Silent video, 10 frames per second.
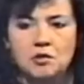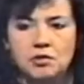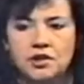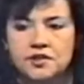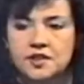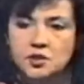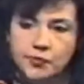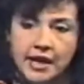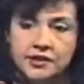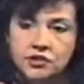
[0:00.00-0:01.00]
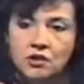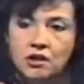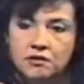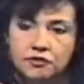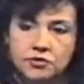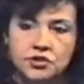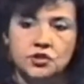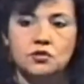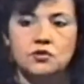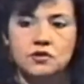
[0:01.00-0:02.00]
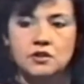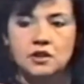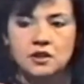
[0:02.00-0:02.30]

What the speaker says: because it is passed on from student,